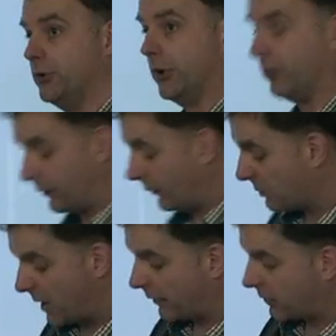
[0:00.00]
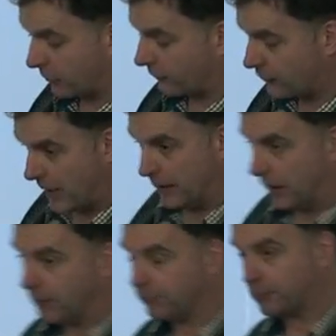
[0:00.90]
producers, America,
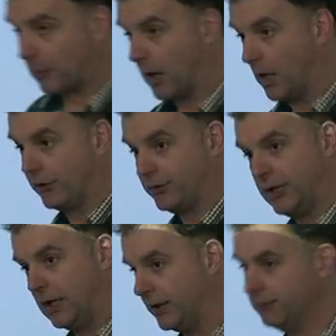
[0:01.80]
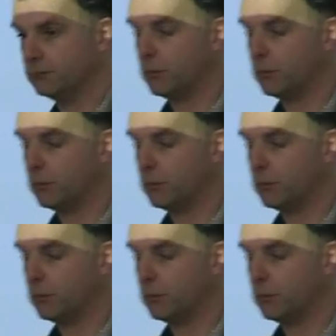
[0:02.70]
Australia, Chile,